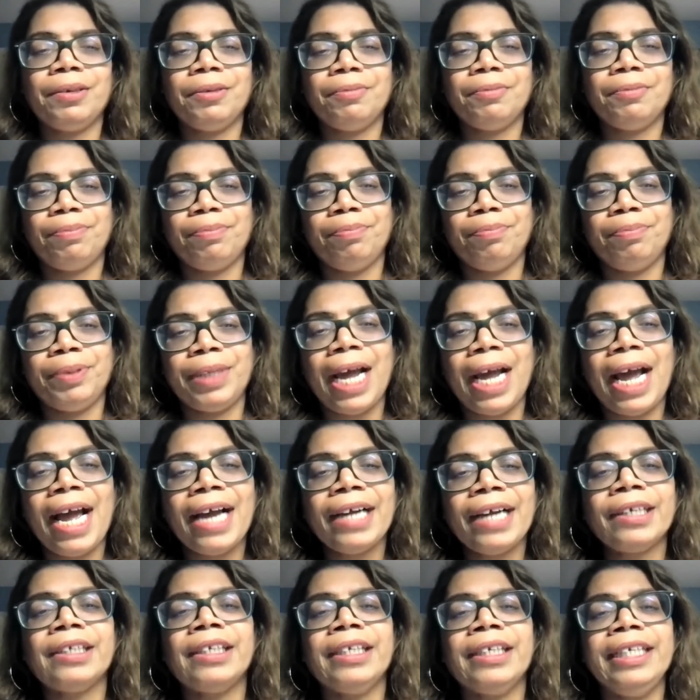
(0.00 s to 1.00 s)

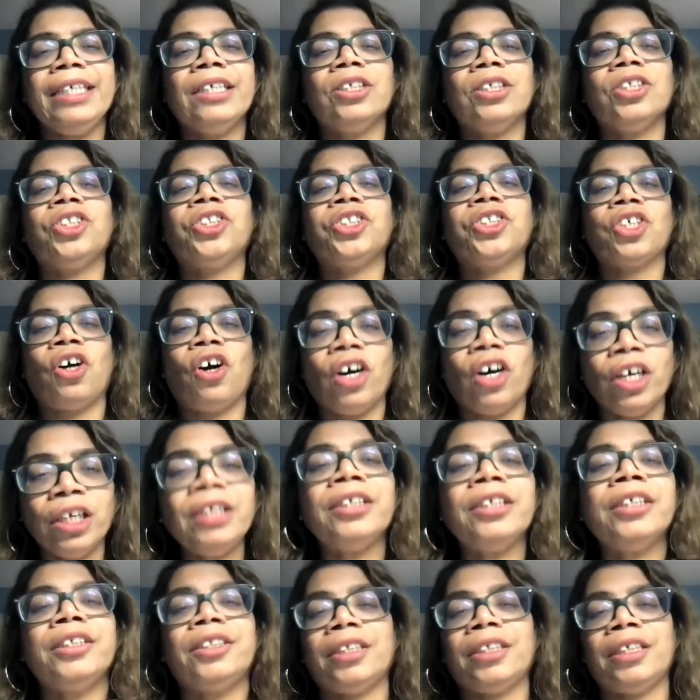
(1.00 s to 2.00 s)
Black legal
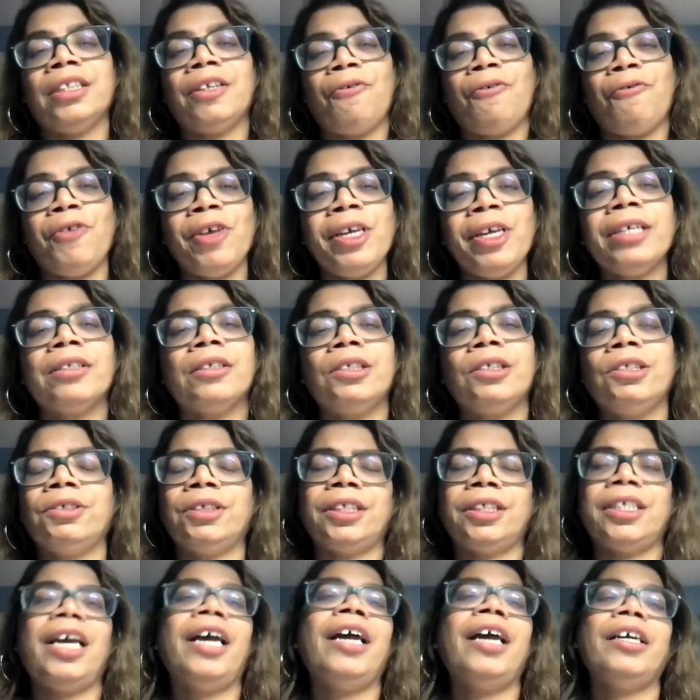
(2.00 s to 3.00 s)
scholars in the field who
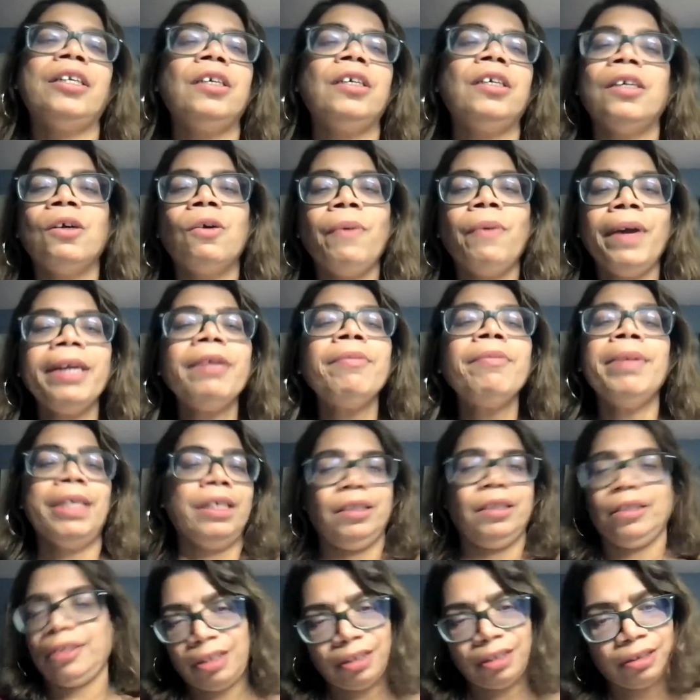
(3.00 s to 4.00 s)
said, wait a
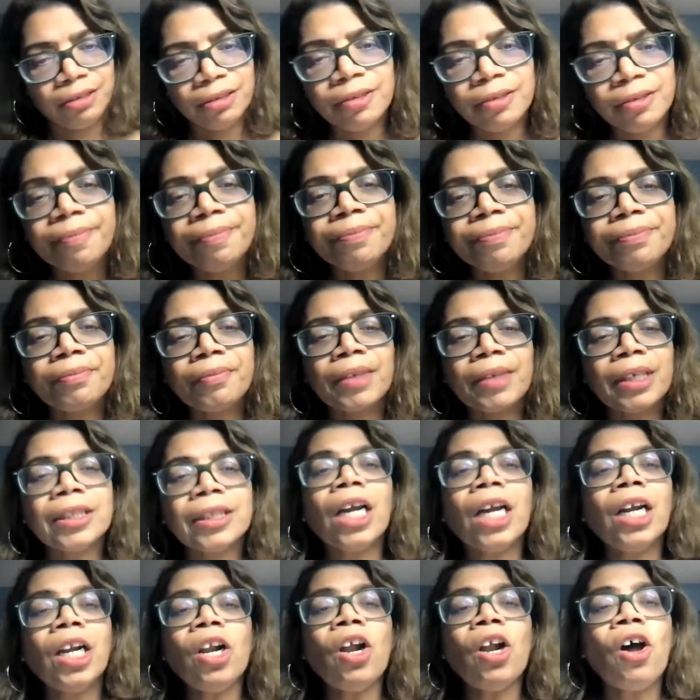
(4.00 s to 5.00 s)
minute,
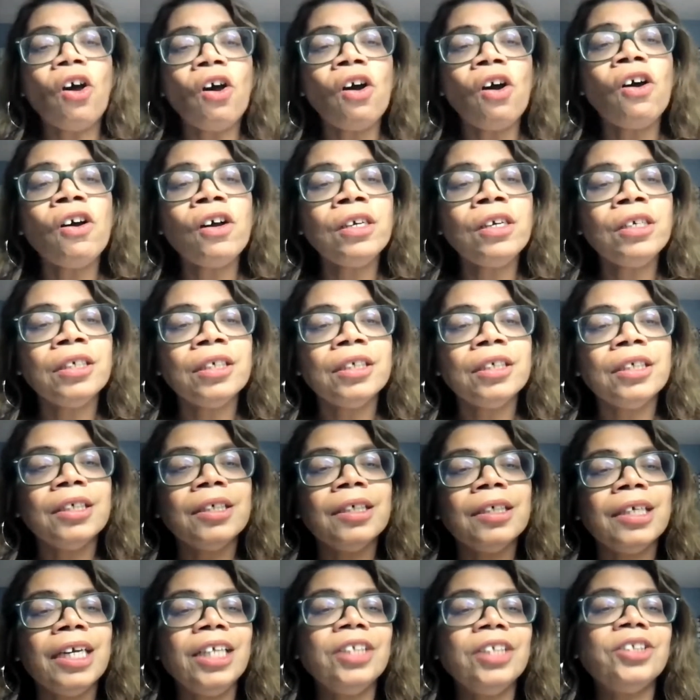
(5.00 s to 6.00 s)
the law
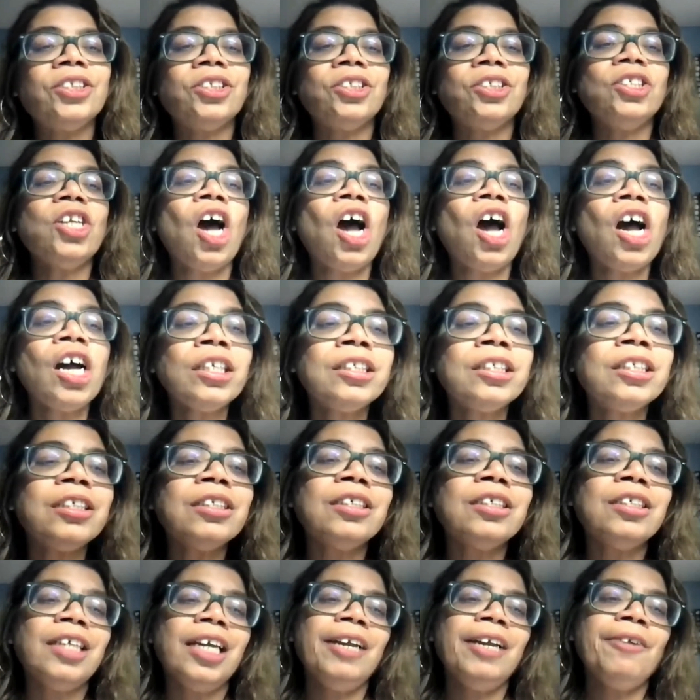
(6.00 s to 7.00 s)
is not,
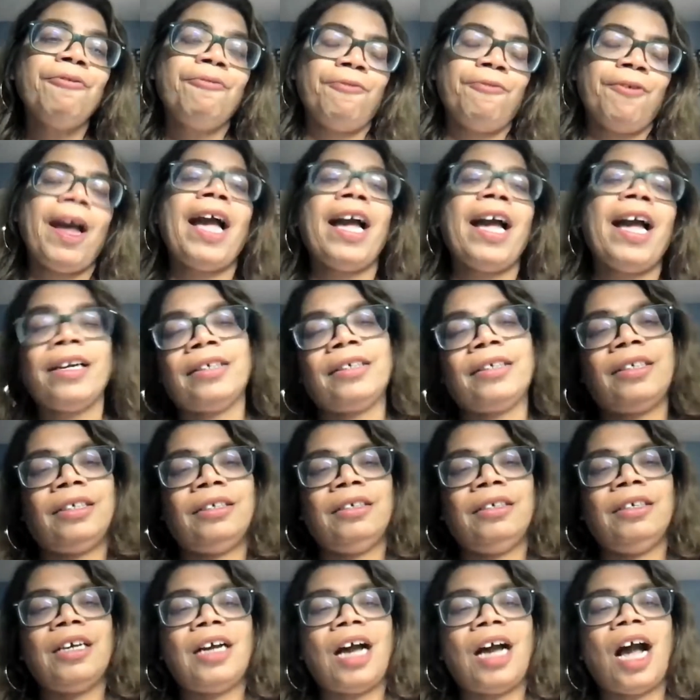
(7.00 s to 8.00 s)
in fact,
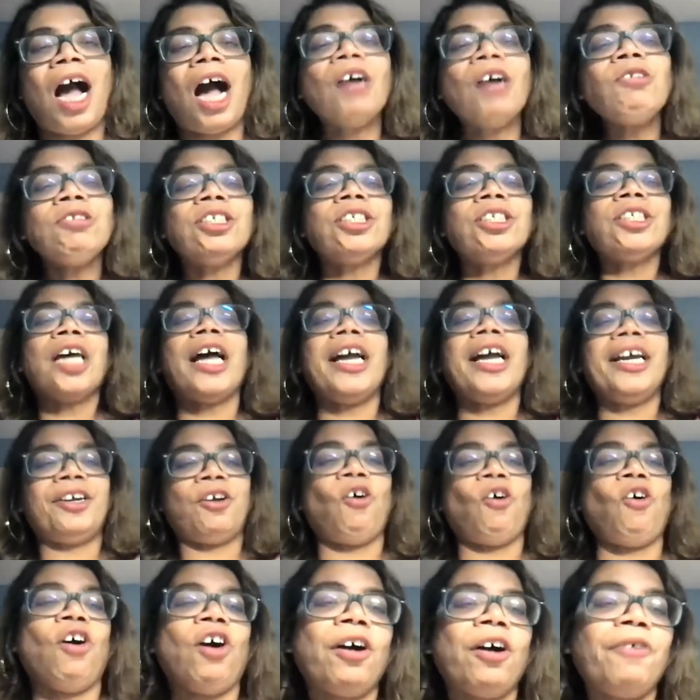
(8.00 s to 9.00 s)
outside
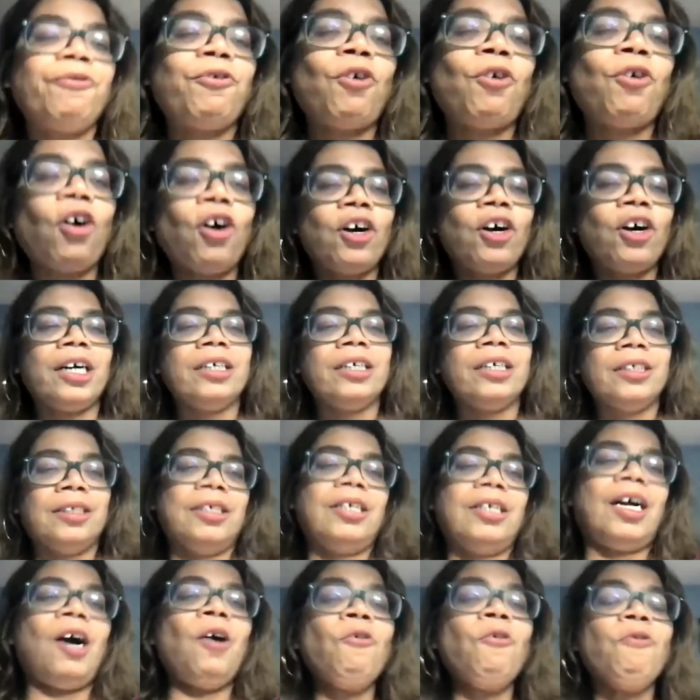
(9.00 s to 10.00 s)
of or
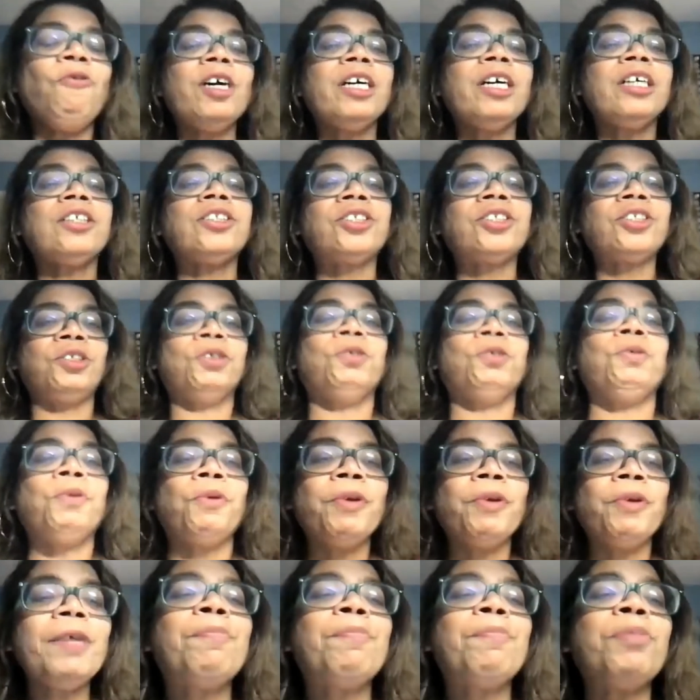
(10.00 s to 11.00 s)
averse to
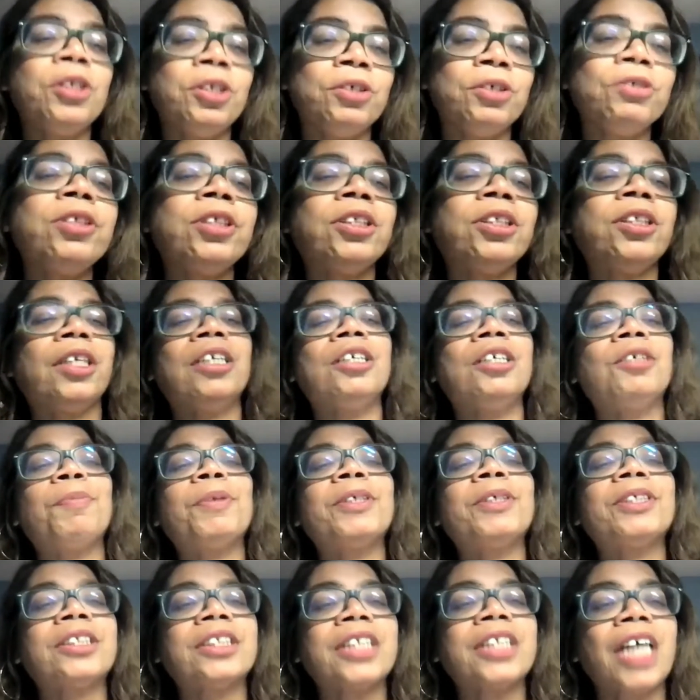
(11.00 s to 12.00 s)
reproducing
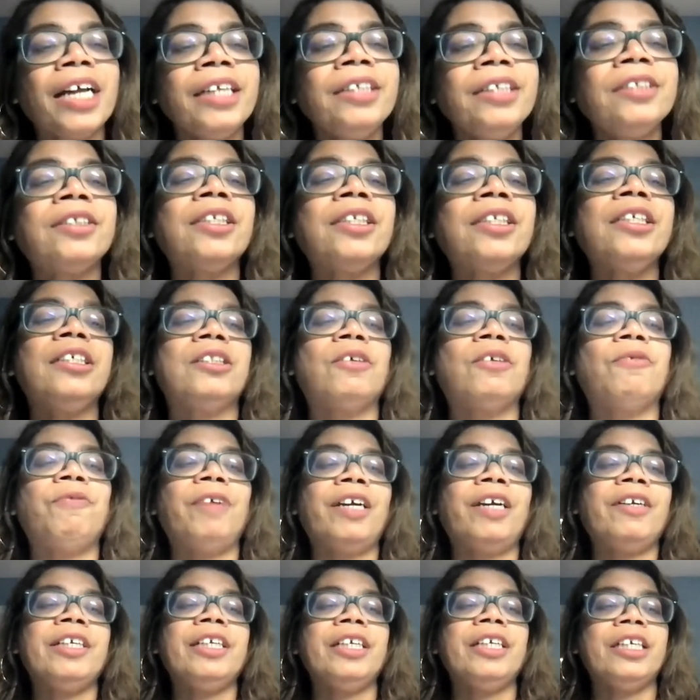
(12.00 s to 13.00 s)
precisely the
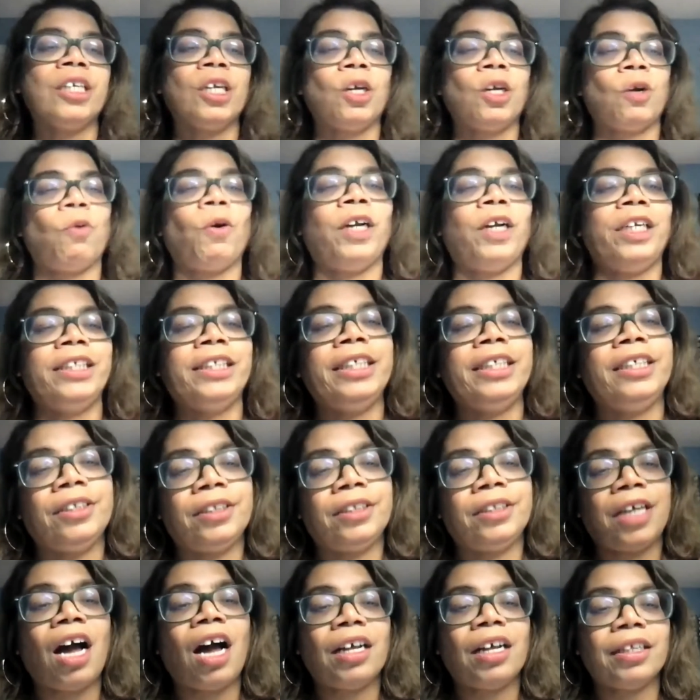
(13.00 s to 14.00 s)
very
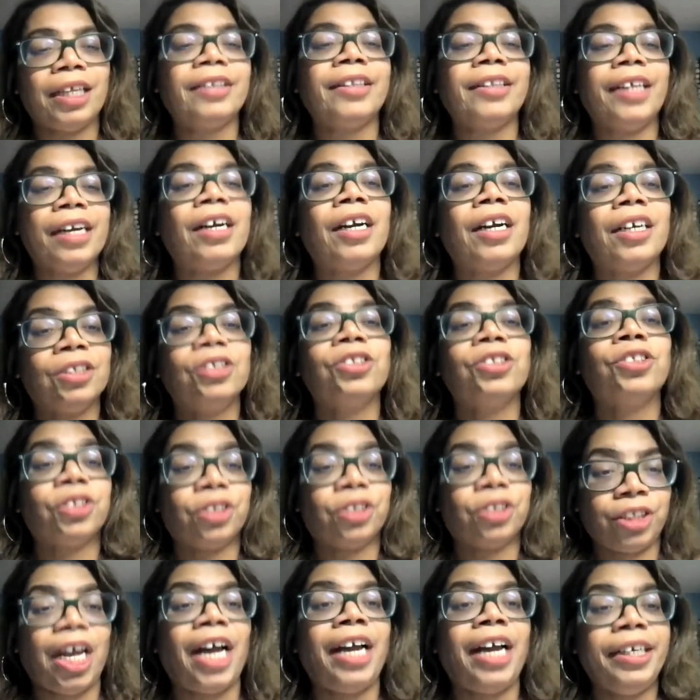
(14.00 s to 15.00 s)
inequalities that they are in
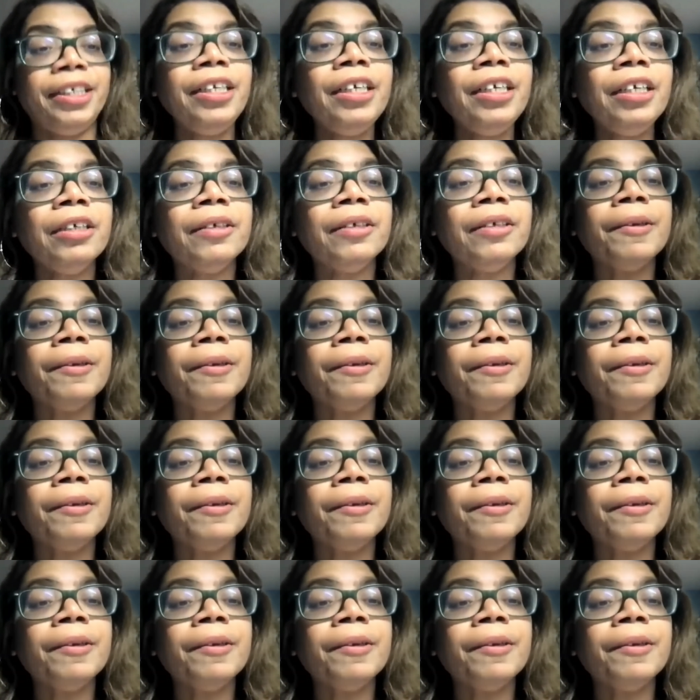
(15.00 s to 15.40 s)
society.